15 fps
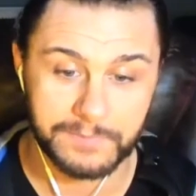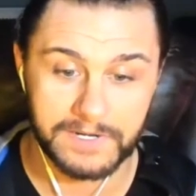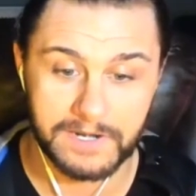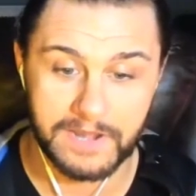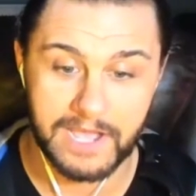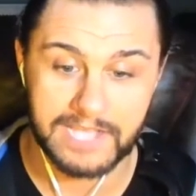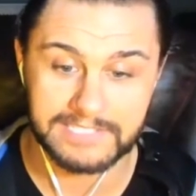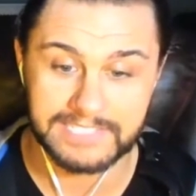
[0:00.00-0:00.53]
in
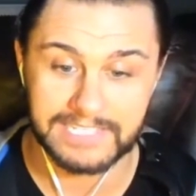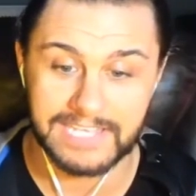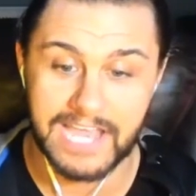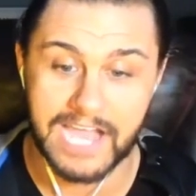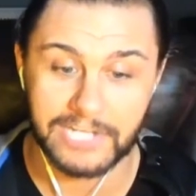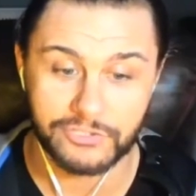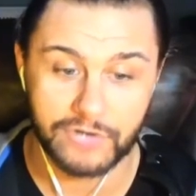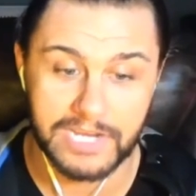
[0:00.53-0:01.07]
an Asuka
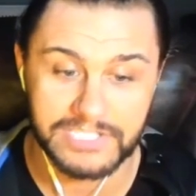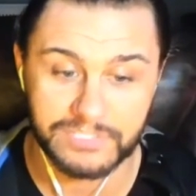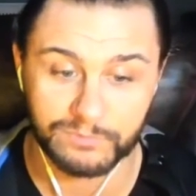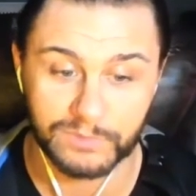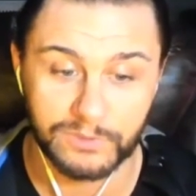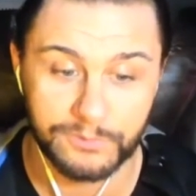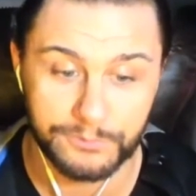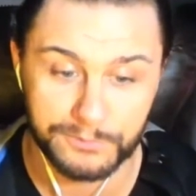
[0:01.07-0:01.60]
lock, tries to
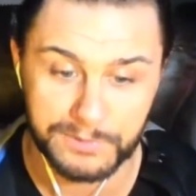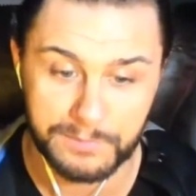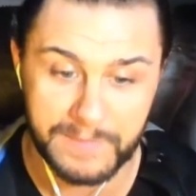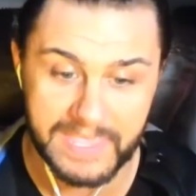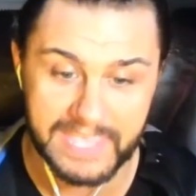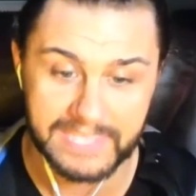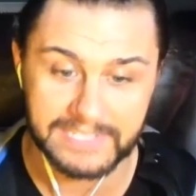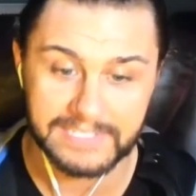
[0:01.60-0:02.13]
roll through the
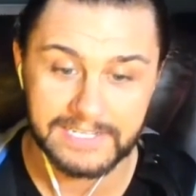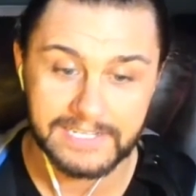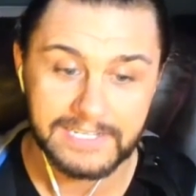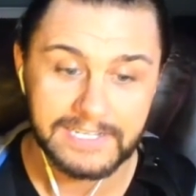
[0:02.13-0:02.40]
pin.